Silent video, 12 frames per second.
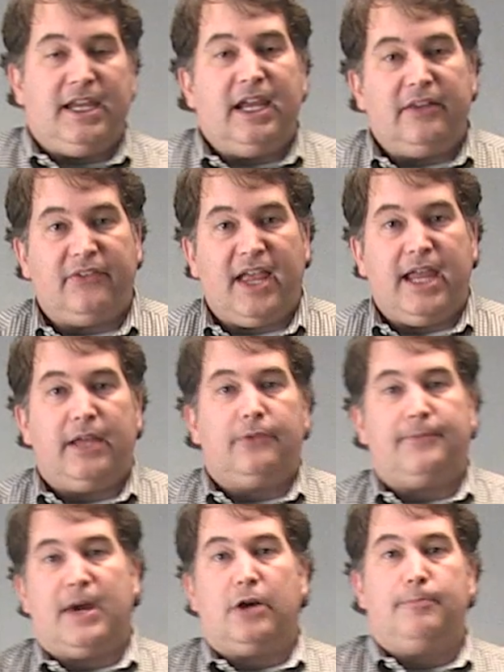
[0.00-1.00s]
TSA
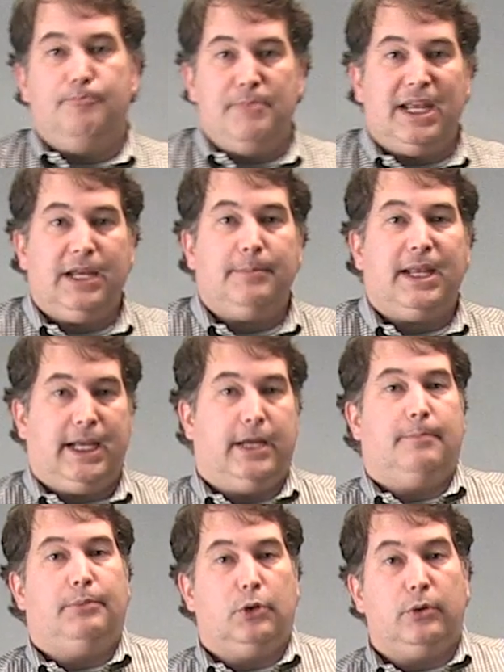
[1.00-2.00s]
has fired many, many
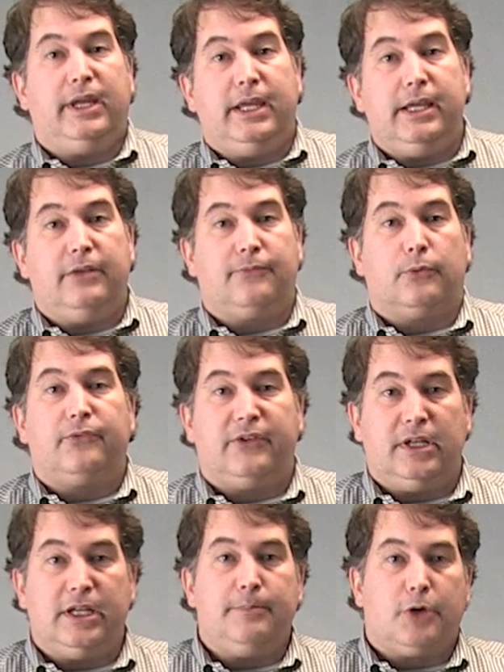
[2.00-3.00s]
employees for
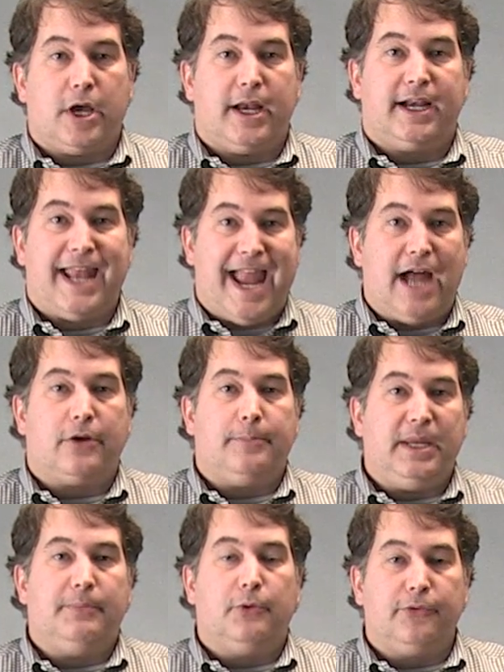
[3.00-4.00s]
stealing product out of
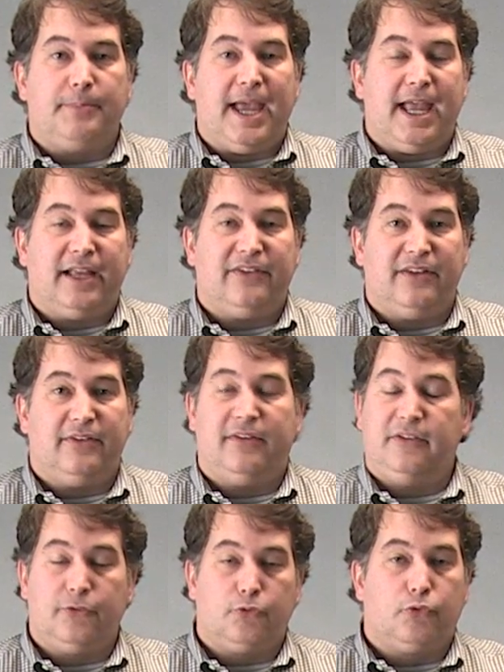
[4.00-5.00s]
people's bags. It's
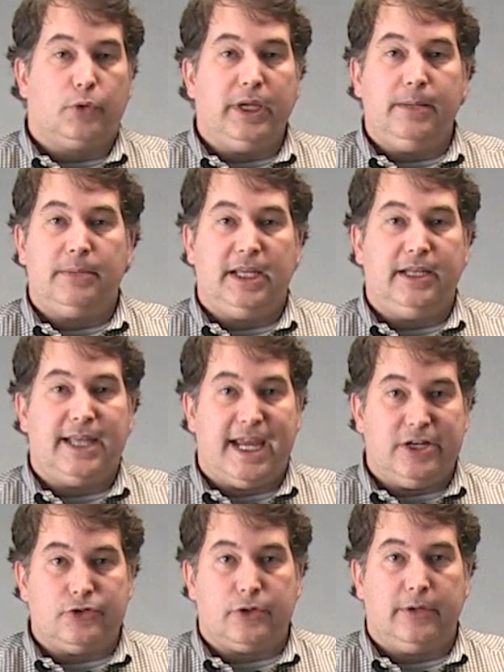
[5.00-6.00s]
extremely
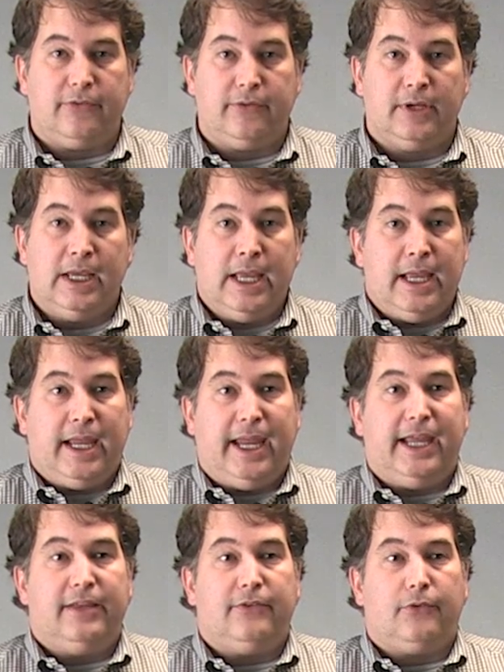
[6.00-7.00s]
dangerous.
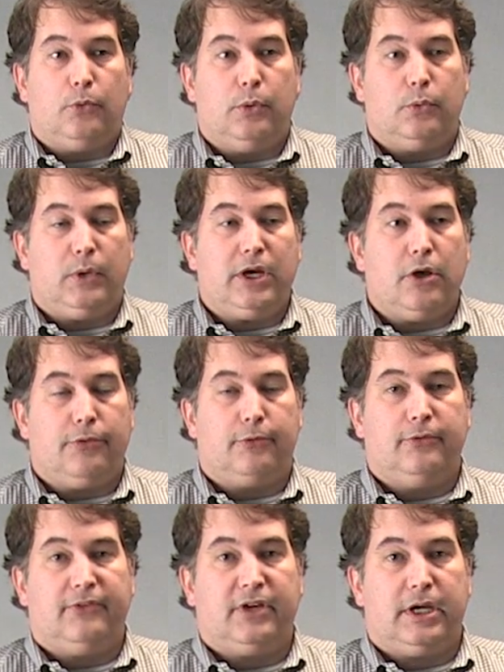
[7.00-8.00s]
And so when we go
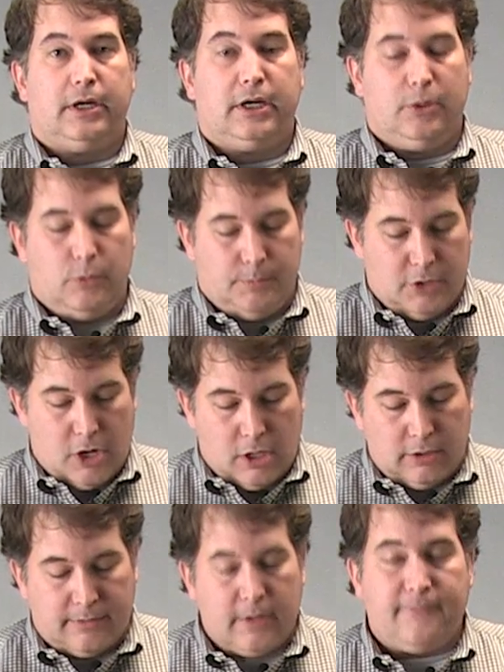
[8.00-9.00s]
through security, we put
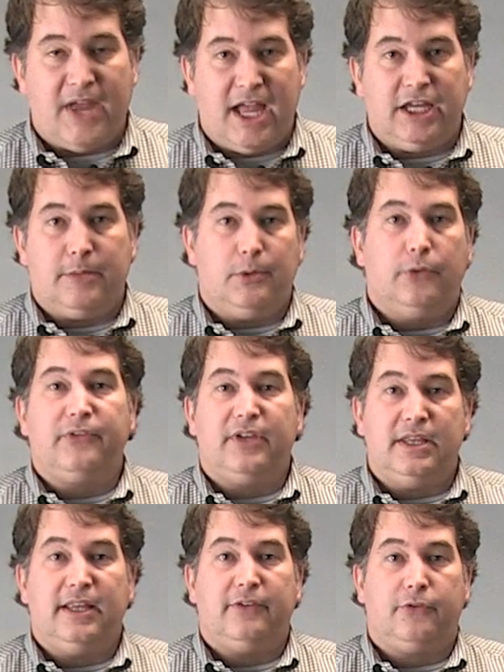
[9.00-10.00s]
all our valuables
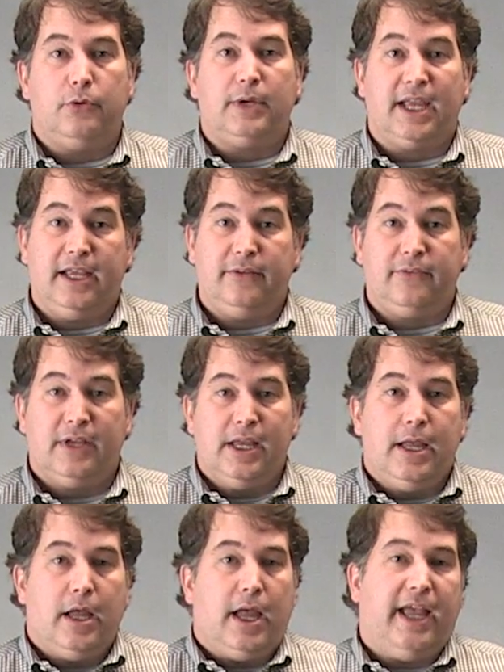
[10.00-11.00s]
in this suitcase.
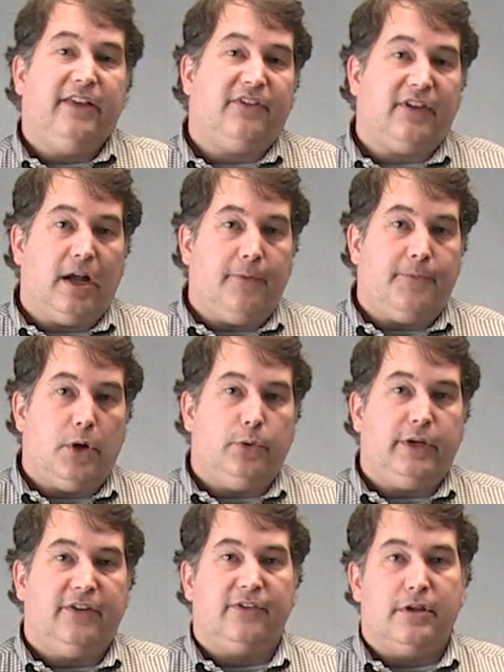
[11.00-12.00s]
A cell
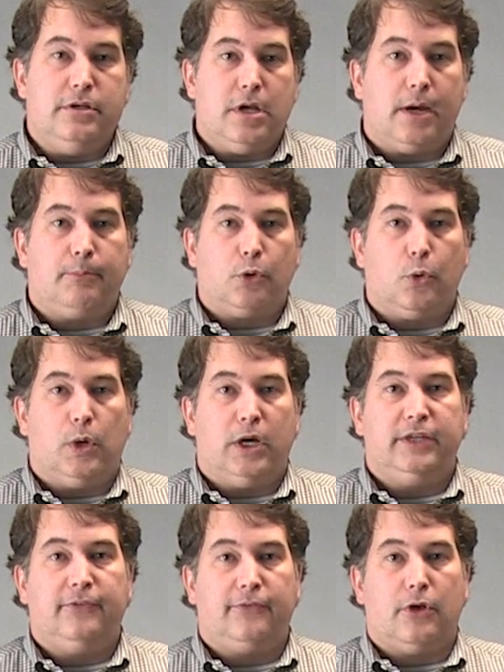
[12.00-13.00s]
phone is the
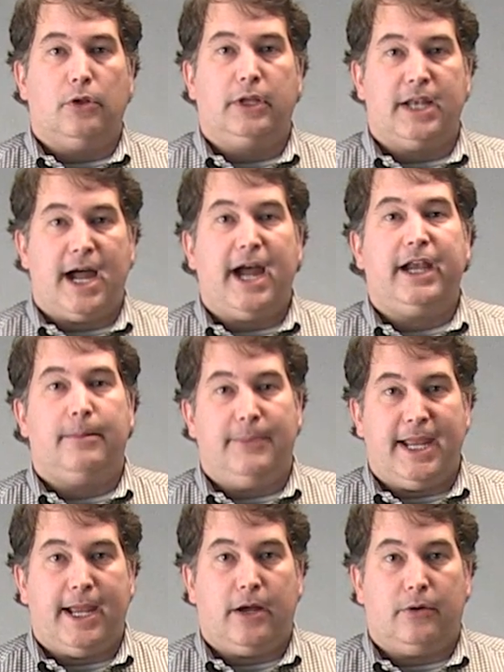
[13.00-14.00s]
#1 stolen item
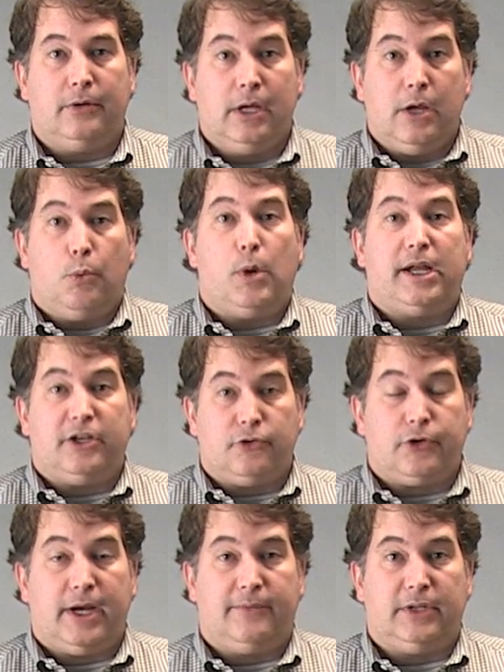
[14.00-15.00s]
now while you're
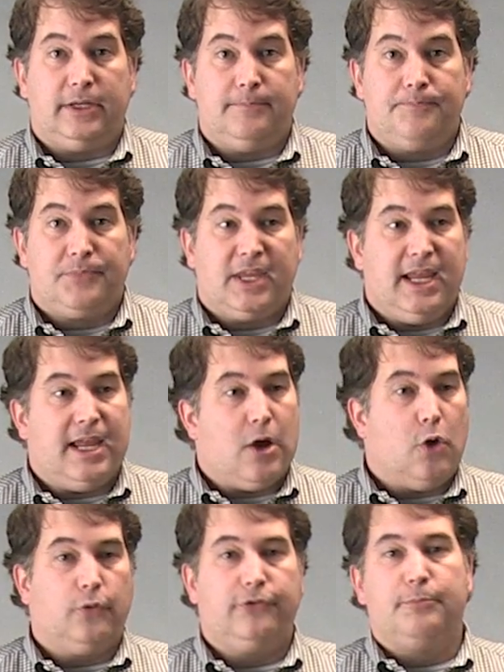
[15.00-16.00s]
traveling. It
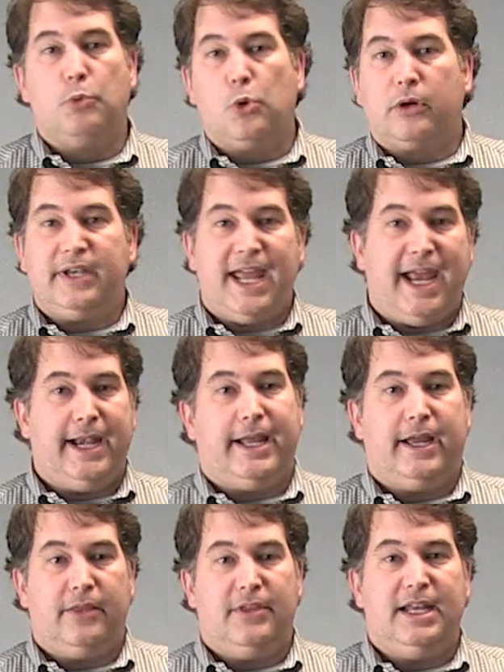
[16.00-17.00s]
holds more
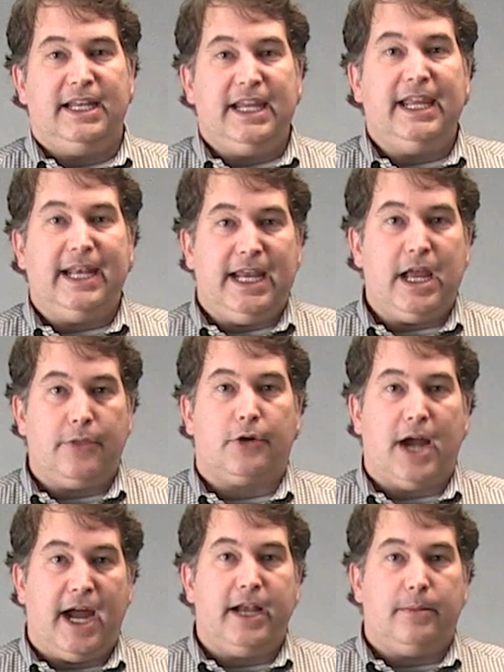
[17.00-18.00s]
data than any
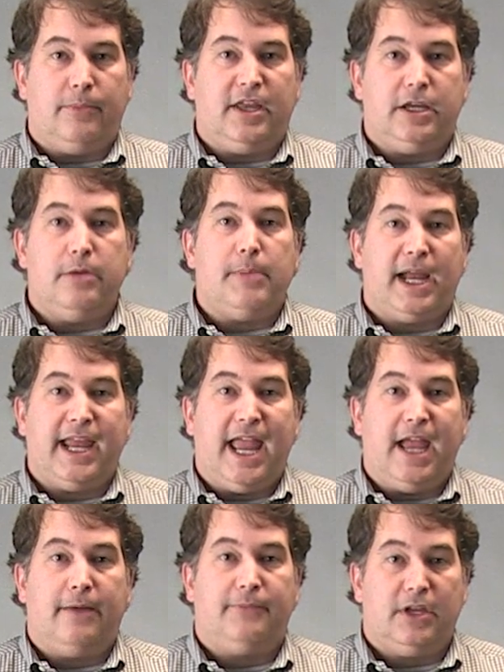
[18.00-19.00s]
other item that you might
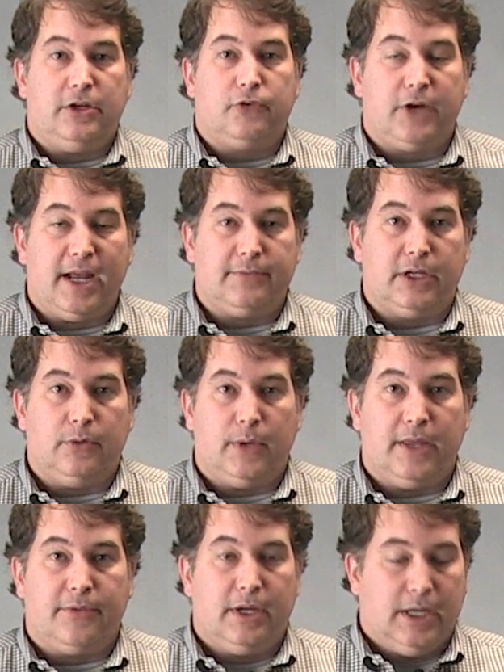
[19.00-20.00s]
have that you're traveling
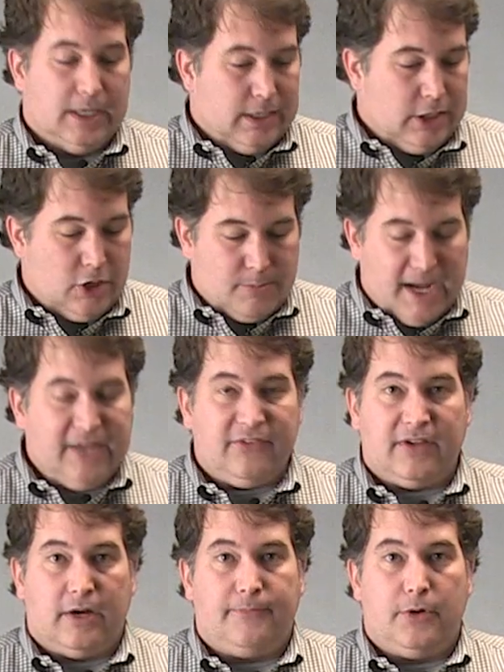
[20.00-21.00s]
with. You know, my
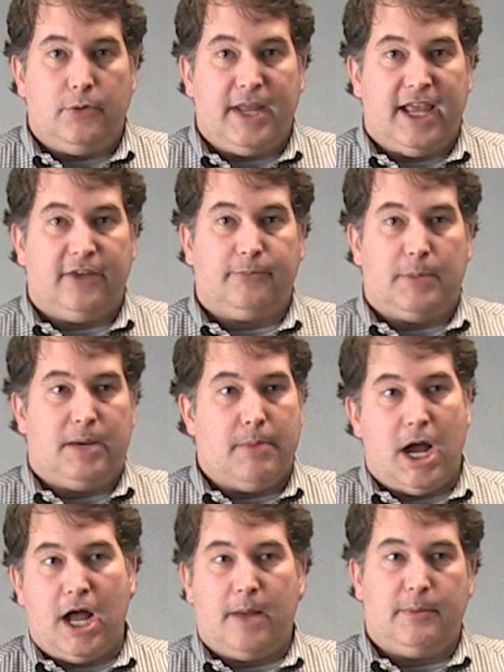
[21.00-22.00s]
cell phone has my
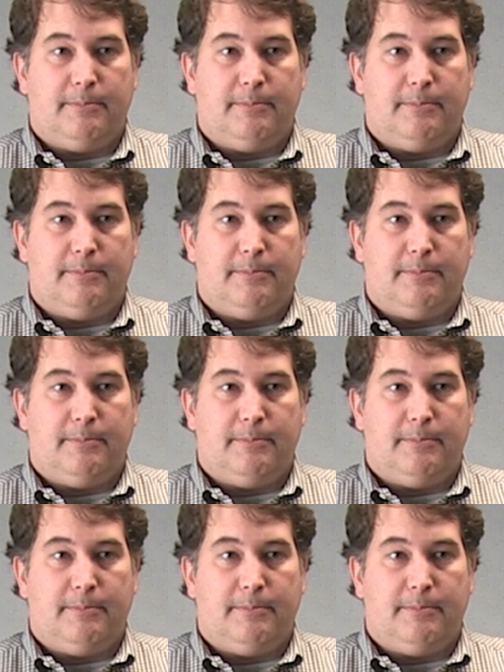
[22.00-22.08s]
mom